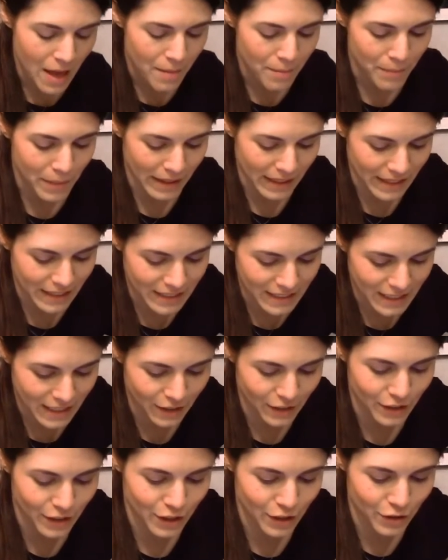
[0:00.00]
Megan
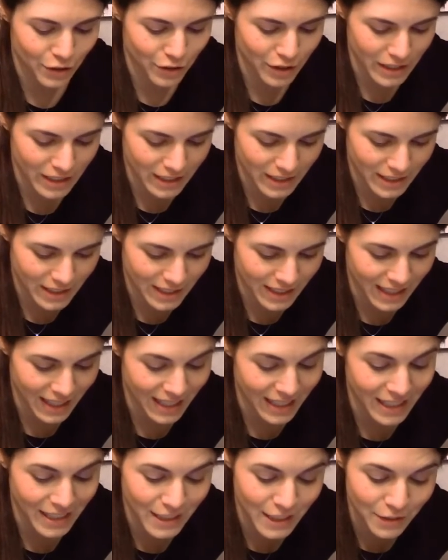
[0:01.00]
tells Chris
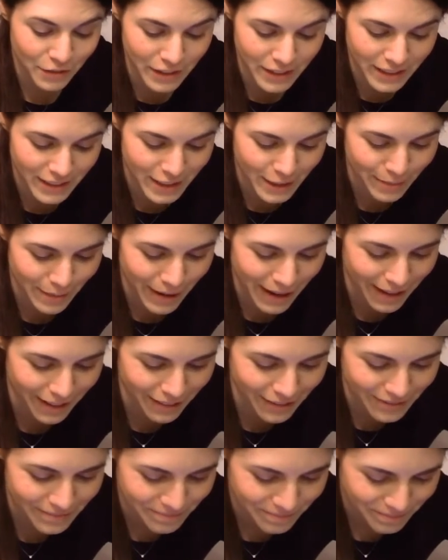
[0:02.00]
that his feet
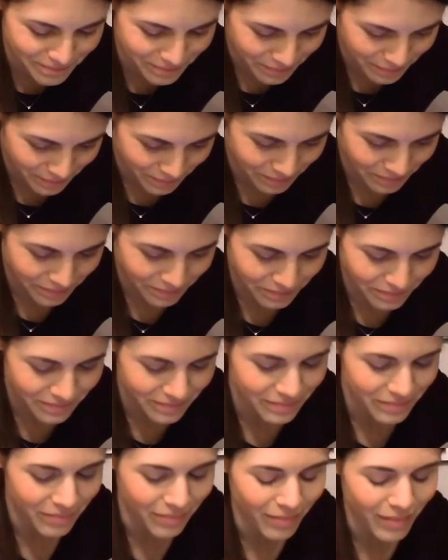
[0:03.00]
smell.
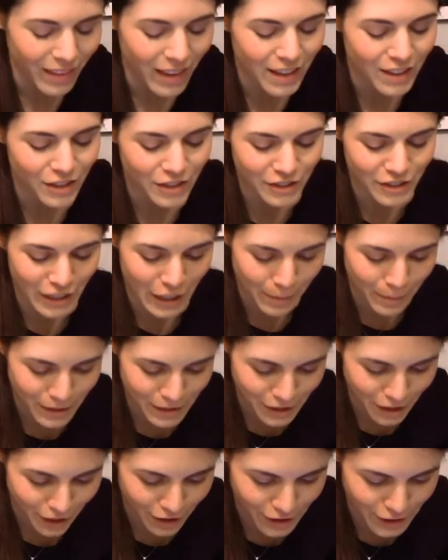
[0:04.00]

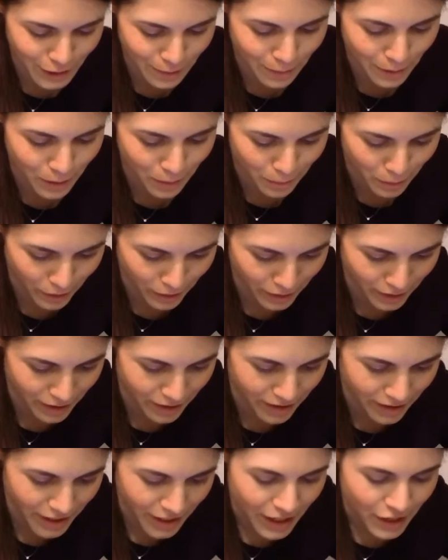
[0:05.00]
Gemma talks to Big
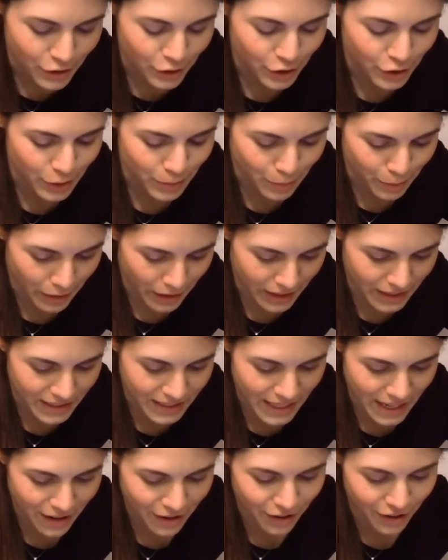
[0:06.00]
Brother. She breaks
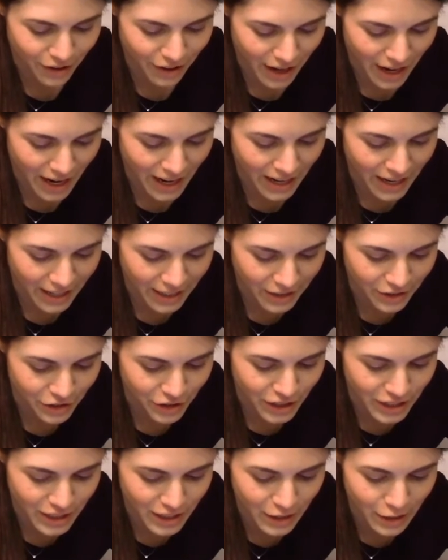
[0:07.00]
down crying.
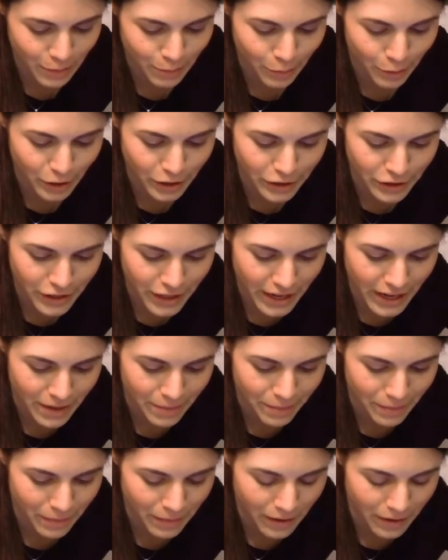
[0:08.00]
She didn't
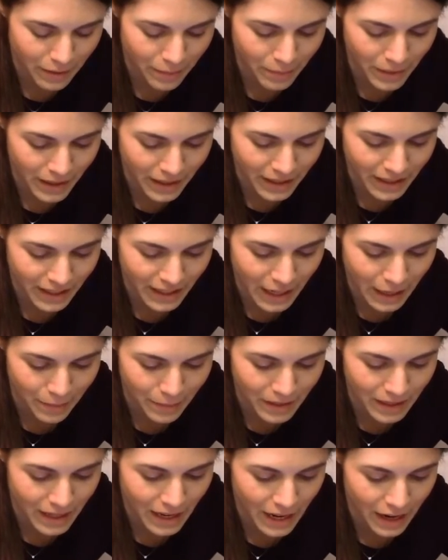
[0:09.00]
appreciate Megan
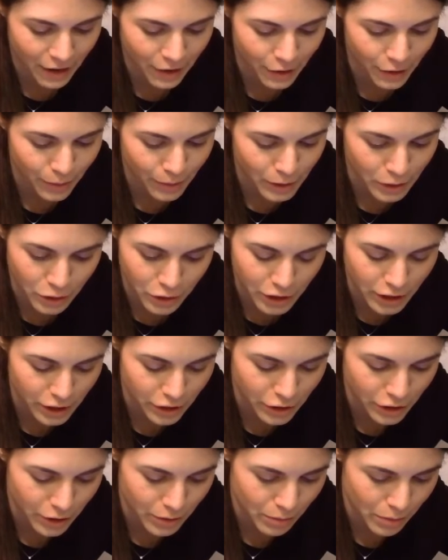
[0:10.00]
coming at her when she
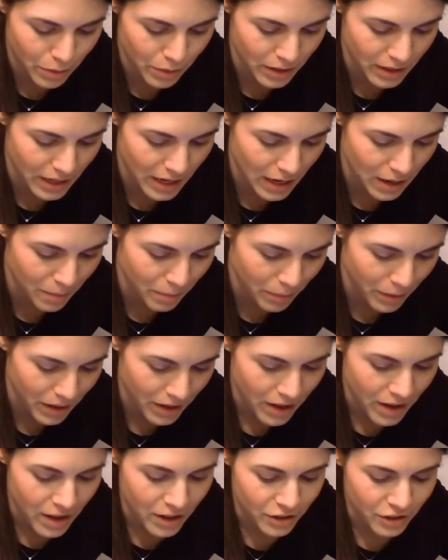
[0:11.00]
had just woken up.
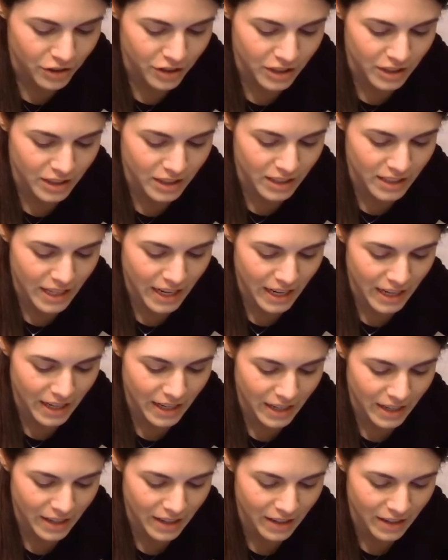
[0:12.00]
She's
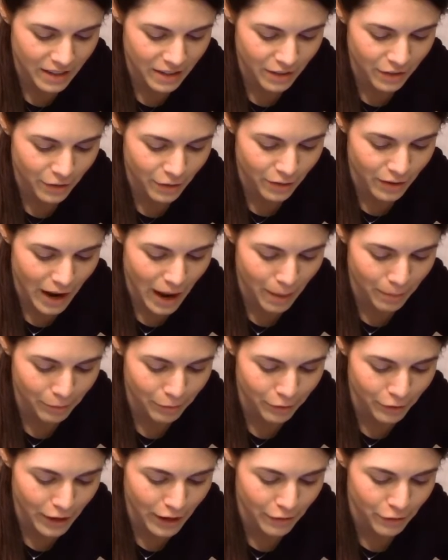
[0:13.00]
taking the rap
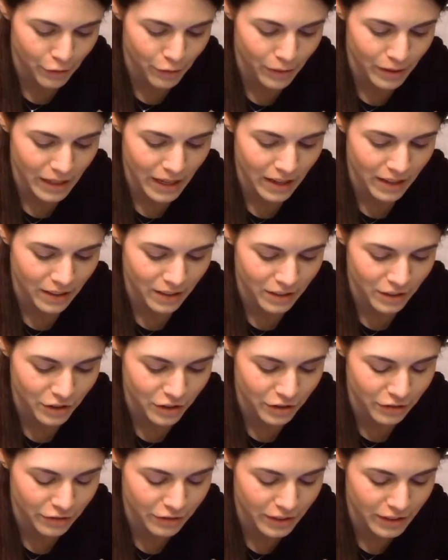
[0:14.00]
for everyone else.
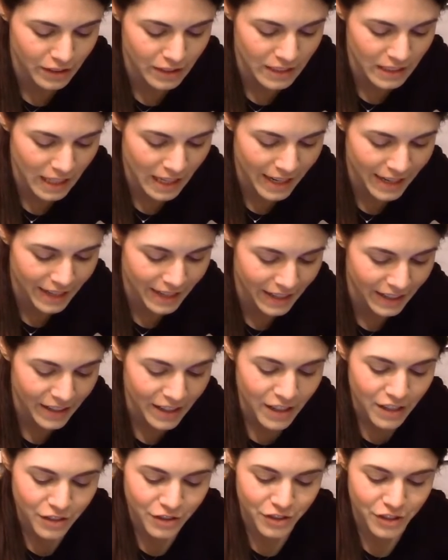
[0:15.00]
She feels like
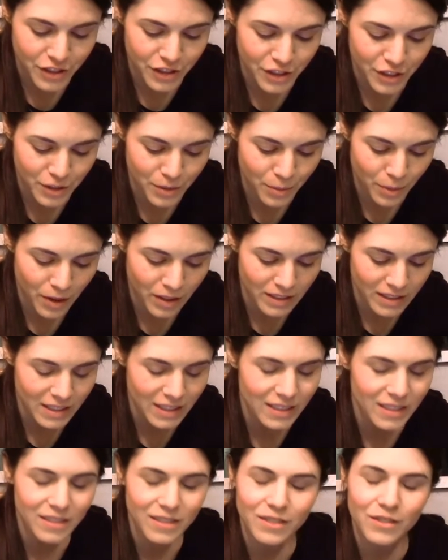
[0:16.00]
she just
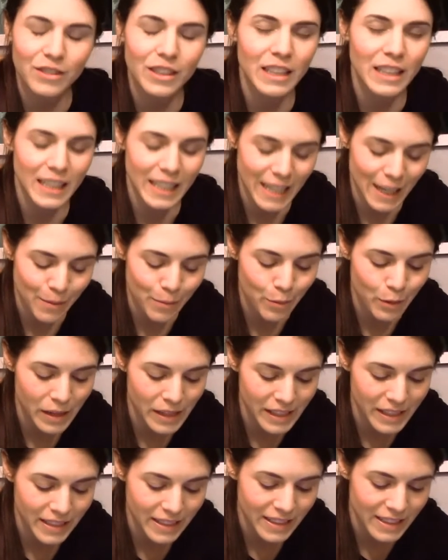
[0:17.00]
wants really a
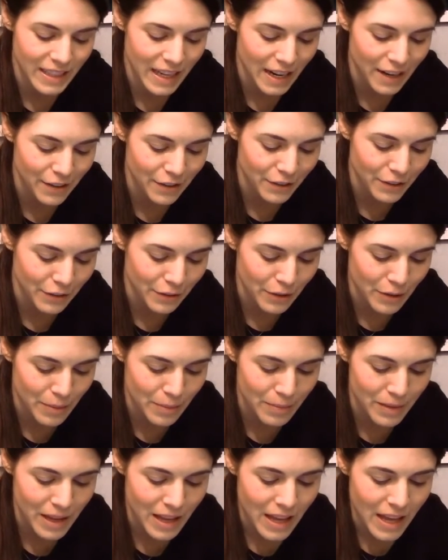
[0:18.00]
break in the diary
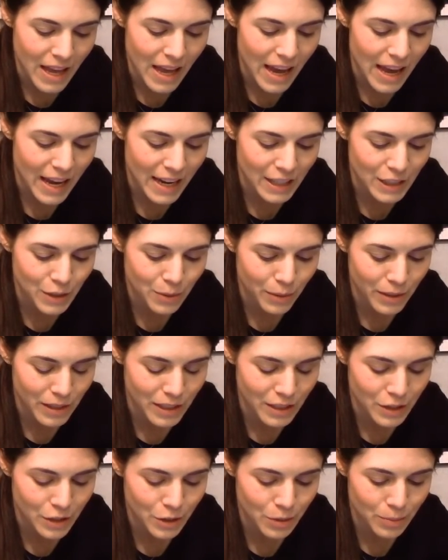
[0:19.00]
room.
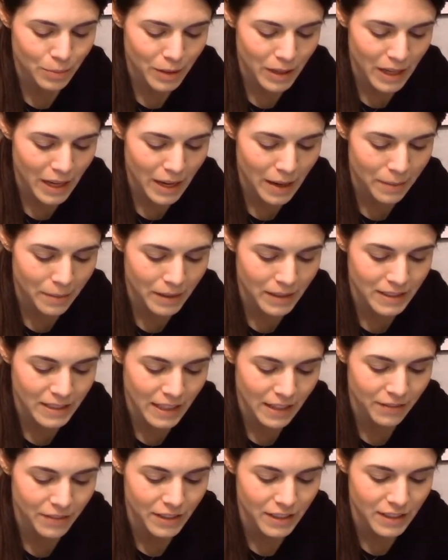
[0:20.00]
8:22 p.m.
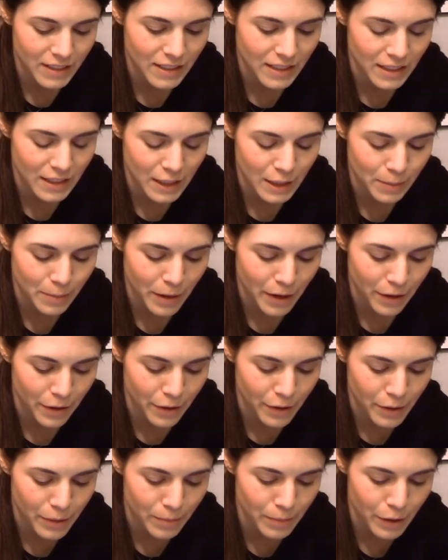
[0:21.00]
David is in the spare
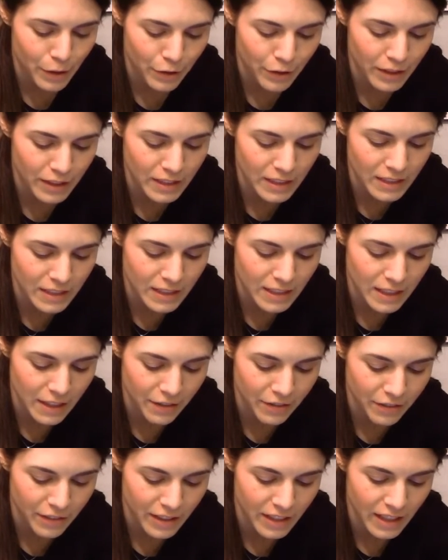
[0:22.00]
room. Chris and
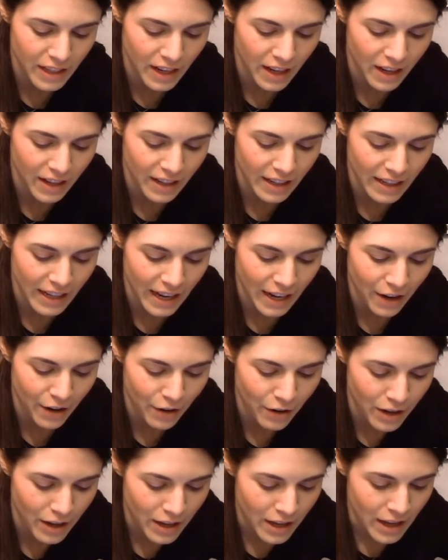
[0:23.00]
Stephanie hug it
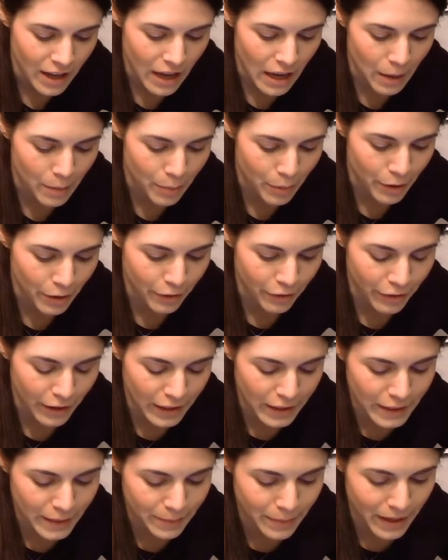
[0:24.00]
out and put
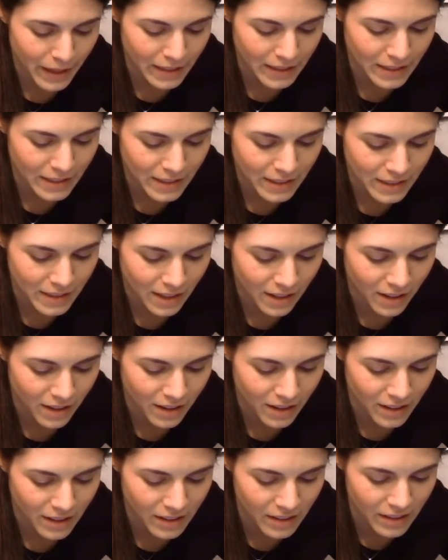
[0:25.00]
face masks
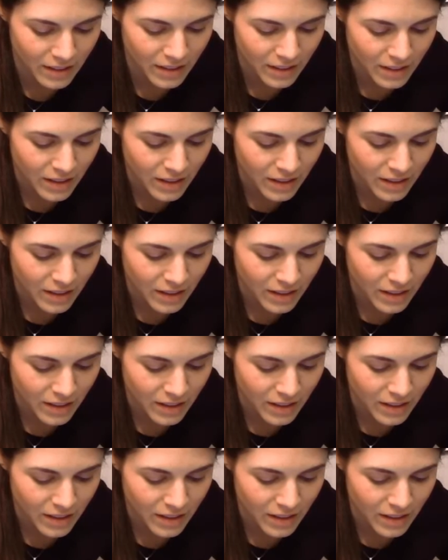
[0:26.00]
on.